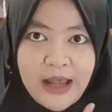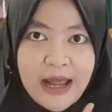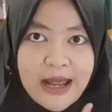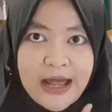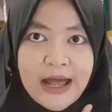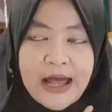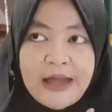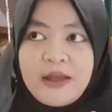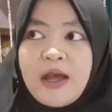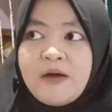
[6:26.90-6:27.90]

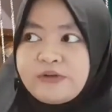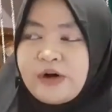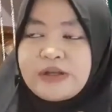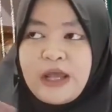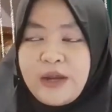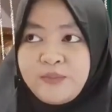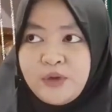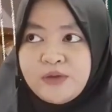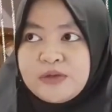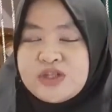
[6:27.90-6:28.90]
for the
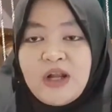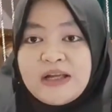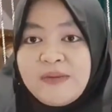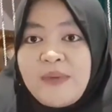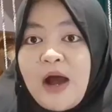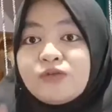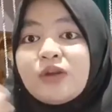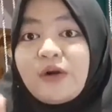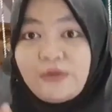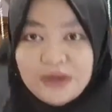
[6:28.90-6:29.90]
input we talk
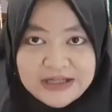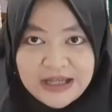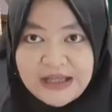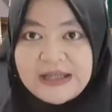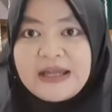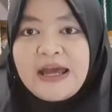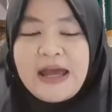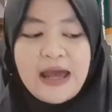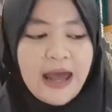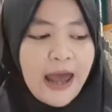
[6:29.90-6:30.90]
about reading
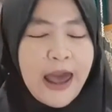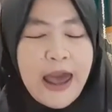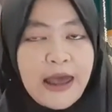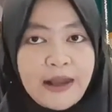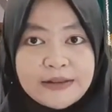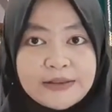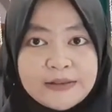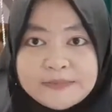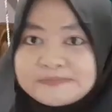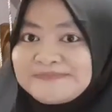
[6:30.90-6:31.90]
and
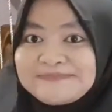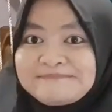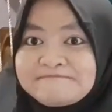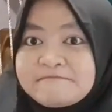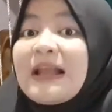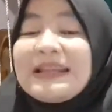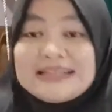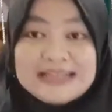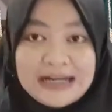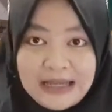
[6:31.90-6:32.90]

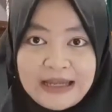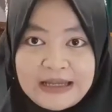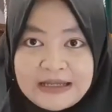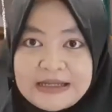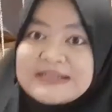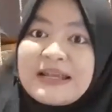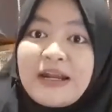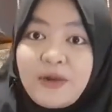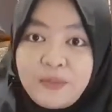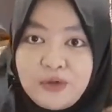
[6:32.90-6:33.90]
listening. It's an
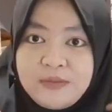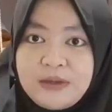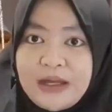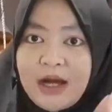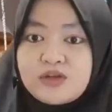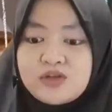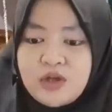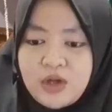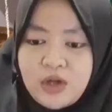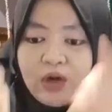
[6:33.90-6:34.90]
input because
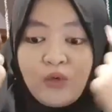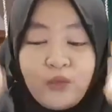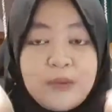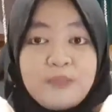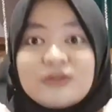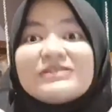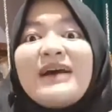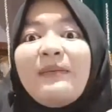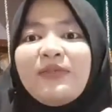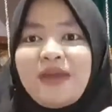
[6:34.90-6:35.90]
we put
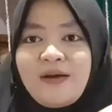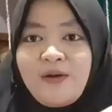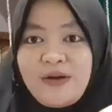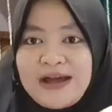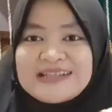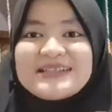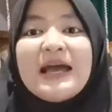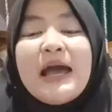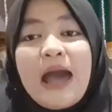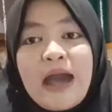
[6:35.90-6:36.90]
something on us.
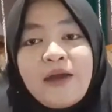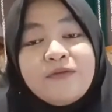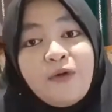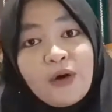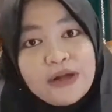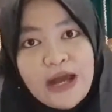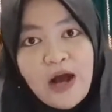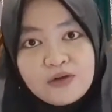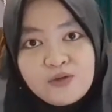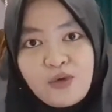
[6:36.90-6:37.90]
And for the
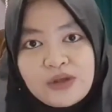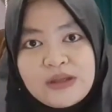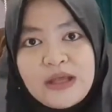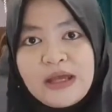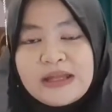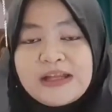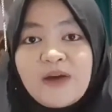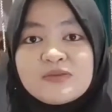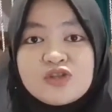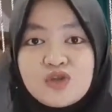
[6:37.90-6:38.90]
output, it
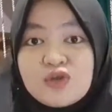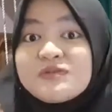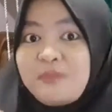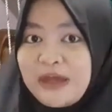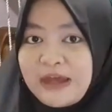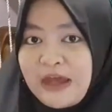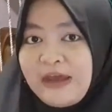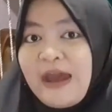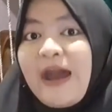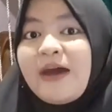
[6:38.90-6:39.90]
comes to
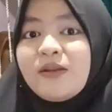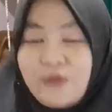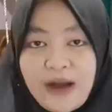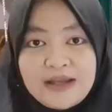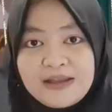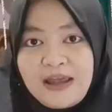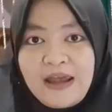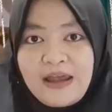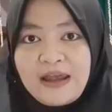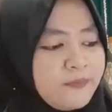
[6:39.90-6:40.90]
speaking and
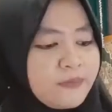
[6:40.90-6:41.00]
writing.